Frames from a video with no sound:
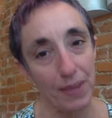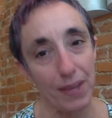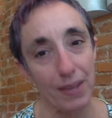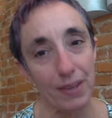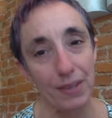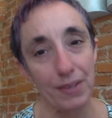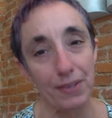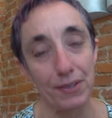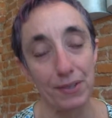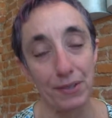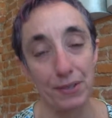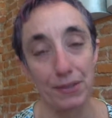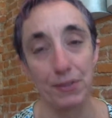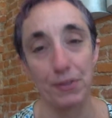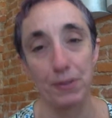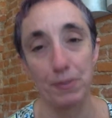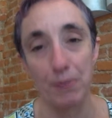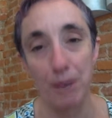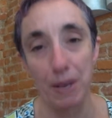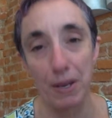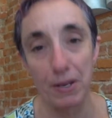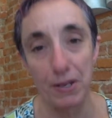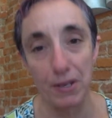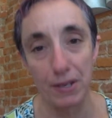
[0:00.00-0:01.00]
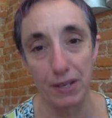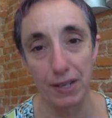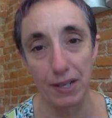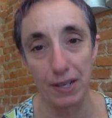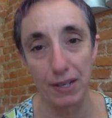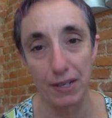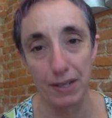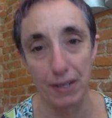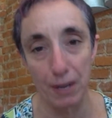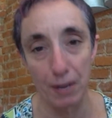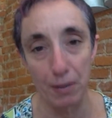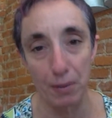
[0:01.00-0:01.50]
This is especially
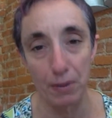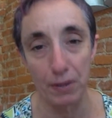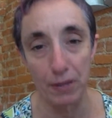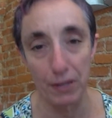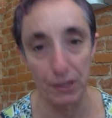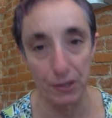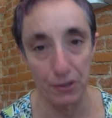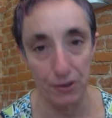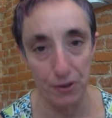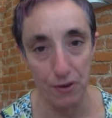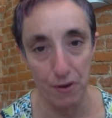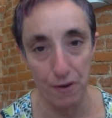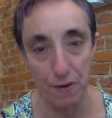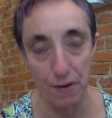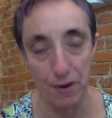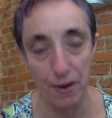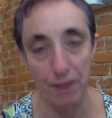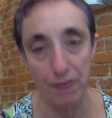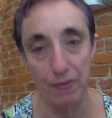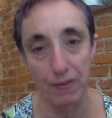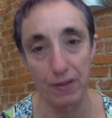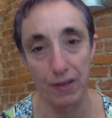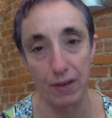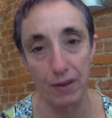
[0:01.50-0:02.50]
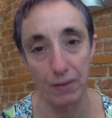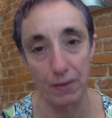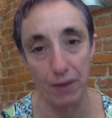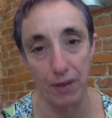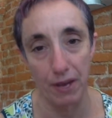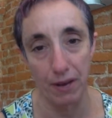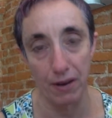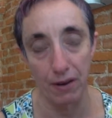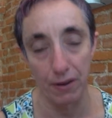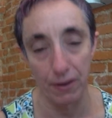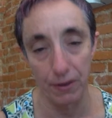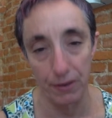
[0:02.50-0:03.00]
doubly true given that we
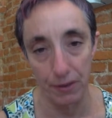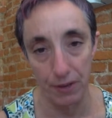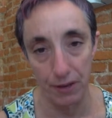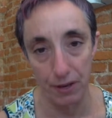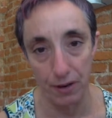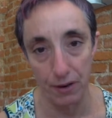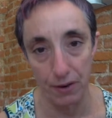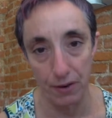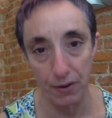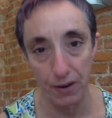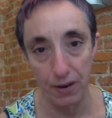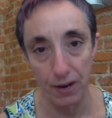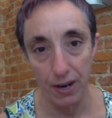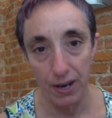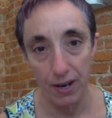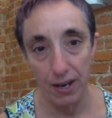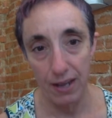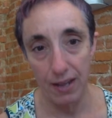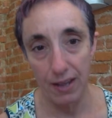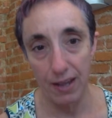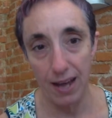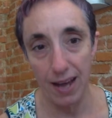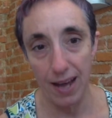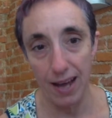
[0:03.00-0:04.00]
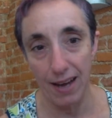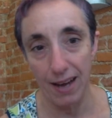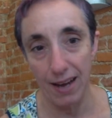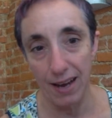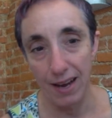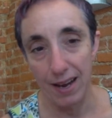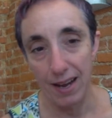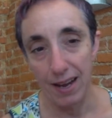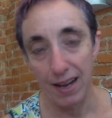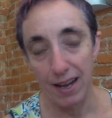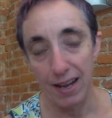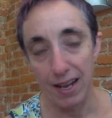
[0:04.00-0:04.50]
all know that
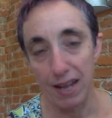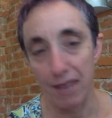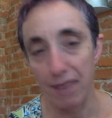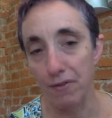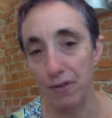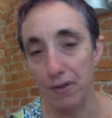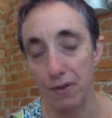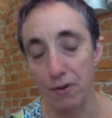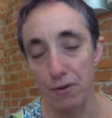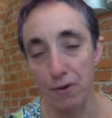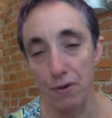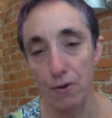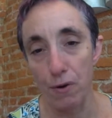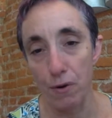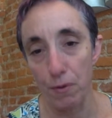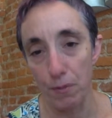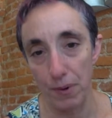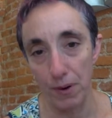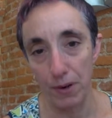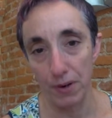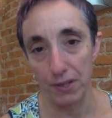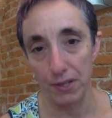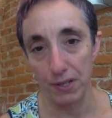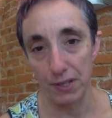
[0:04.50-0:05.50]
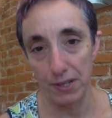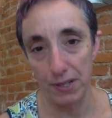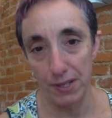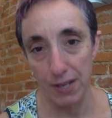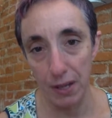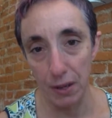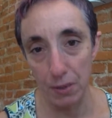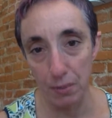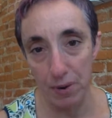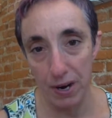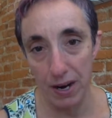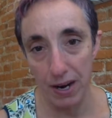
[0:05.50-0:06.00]
even though the whole world is
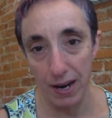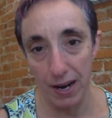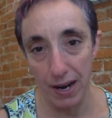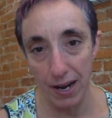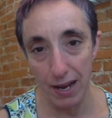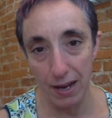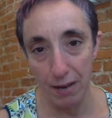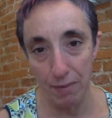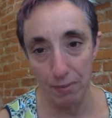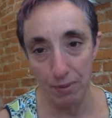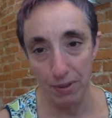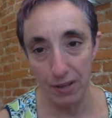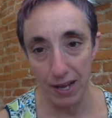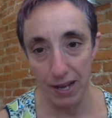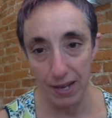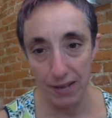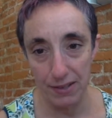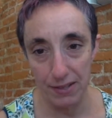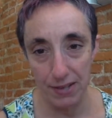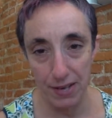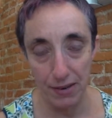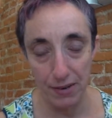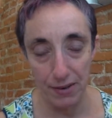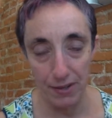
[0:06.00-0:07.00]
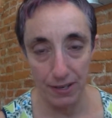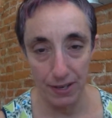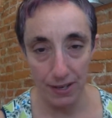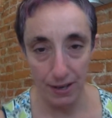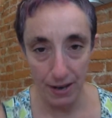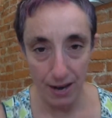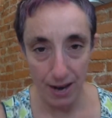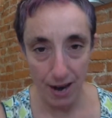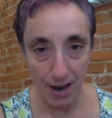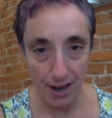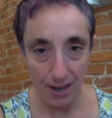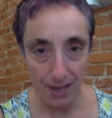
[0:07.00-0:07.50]
celebrating him playing
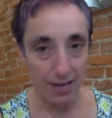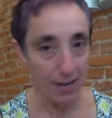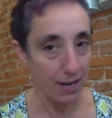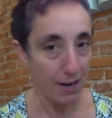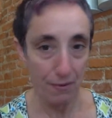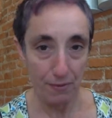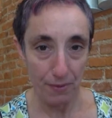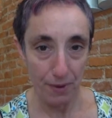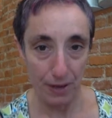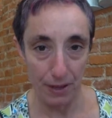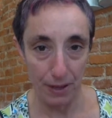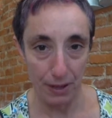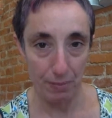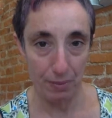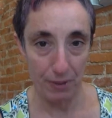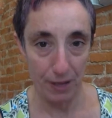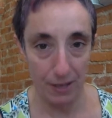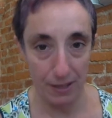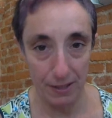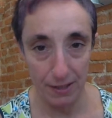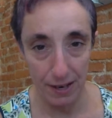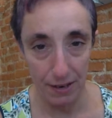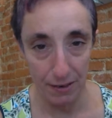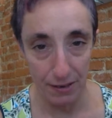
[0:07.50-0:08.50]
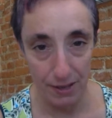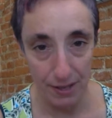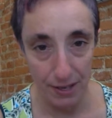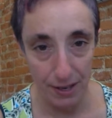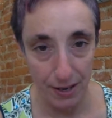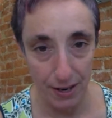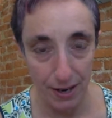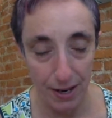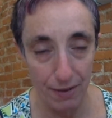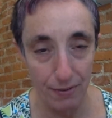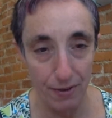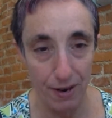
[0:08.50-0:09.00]
Secretariat, he didn't really play
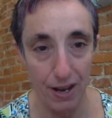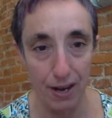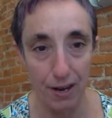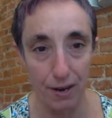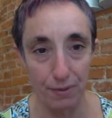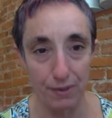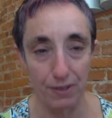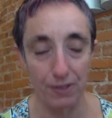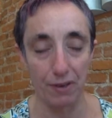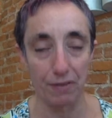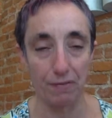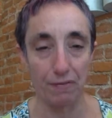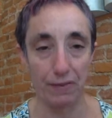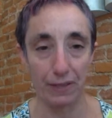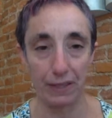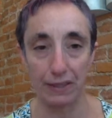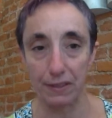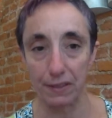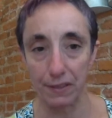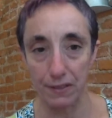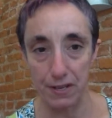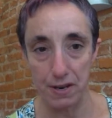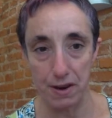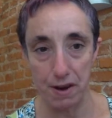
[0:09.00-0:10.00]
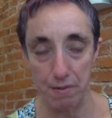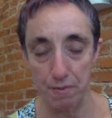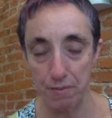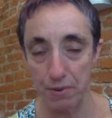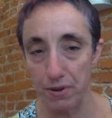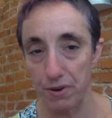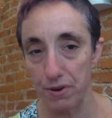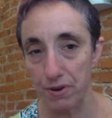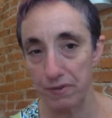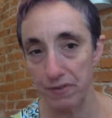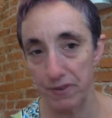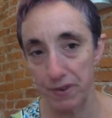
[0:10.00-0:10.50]
Secretariat, right? It was a fantasy
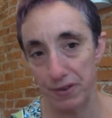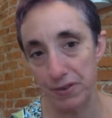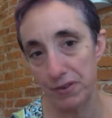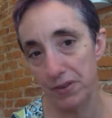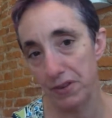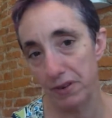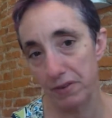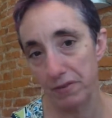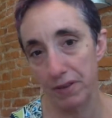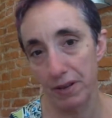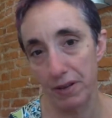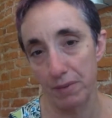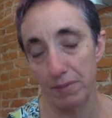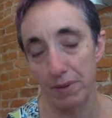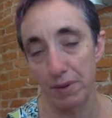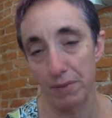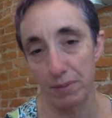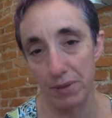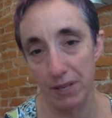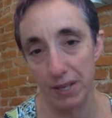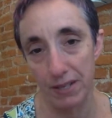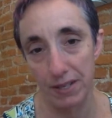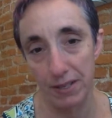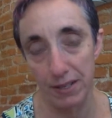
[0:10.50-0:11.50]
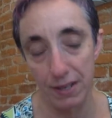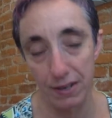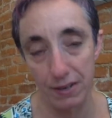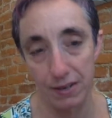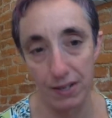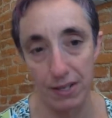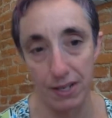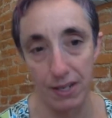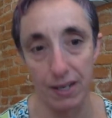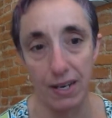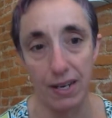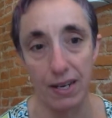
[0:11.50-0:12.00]
computer version of him that played
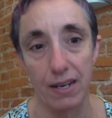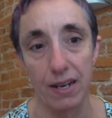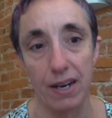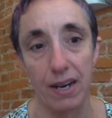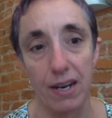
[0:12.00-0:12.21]
Secretariat.